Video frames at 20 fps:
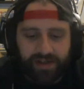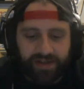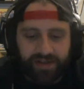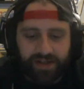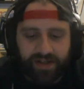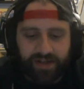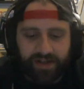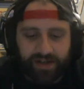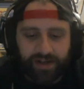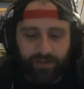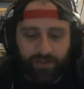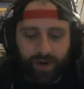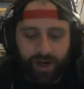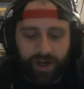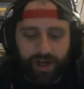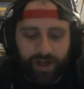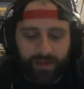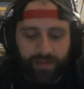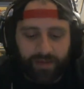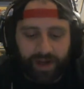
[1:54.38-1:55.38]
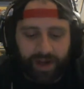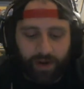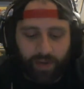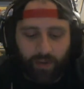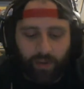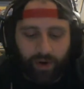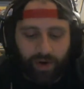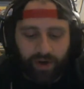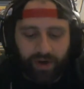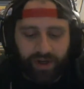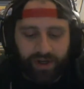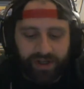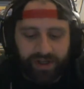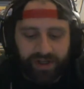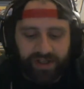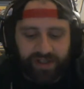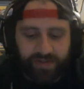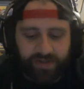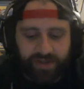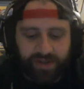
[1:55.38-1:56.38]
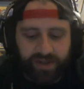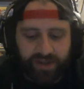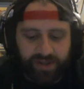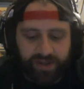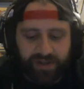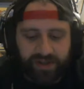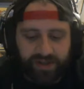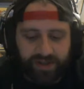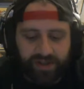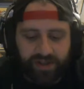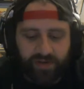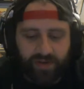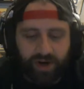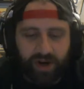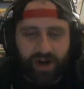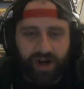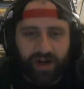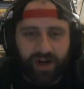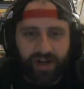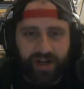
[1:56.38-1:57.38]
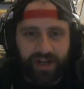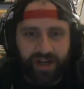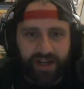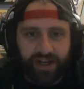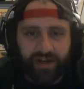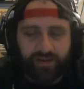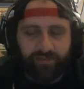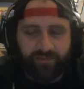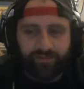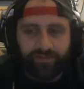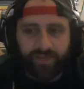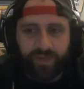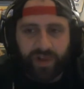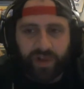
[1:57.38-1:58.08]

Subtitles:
the thing why I'm not worried is because, like, you are getting